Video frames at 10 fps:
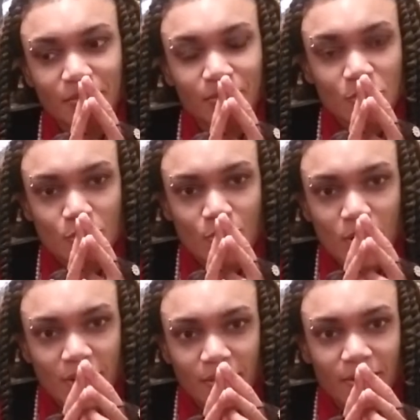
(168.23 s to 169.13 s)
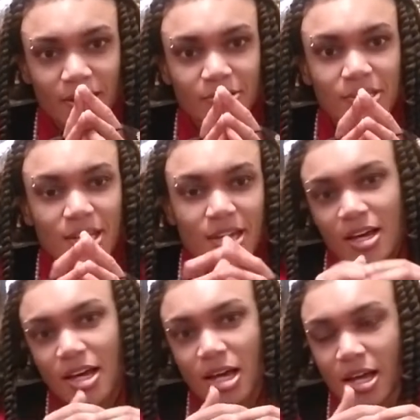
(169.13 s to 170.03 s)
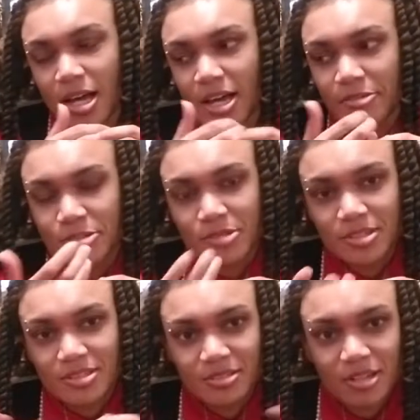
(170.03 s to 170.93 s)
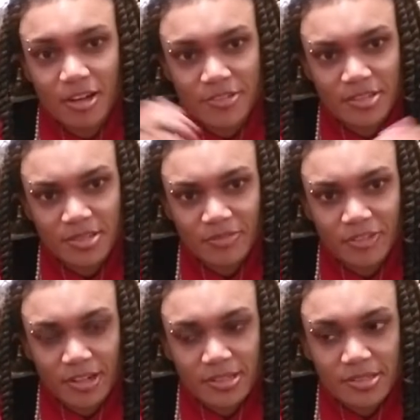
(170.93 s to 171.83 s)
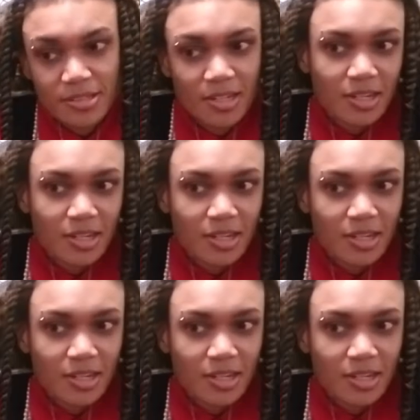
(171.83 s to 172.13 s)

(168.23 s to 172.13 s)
just walking around. I was with, obviously, some friends.